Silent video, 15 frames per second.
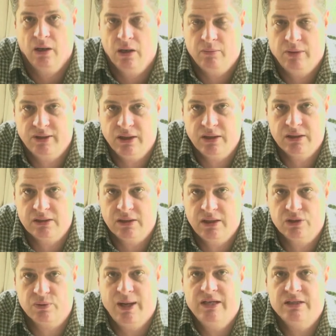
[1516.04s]
But
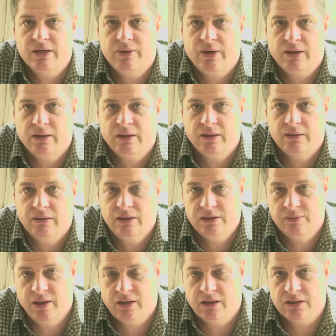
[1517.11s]
there's ways around it, and there's
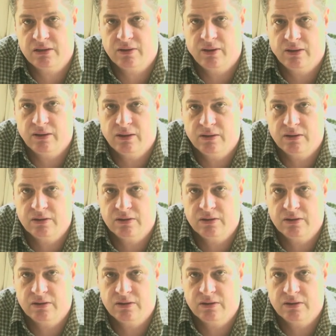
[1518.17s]
methods around it.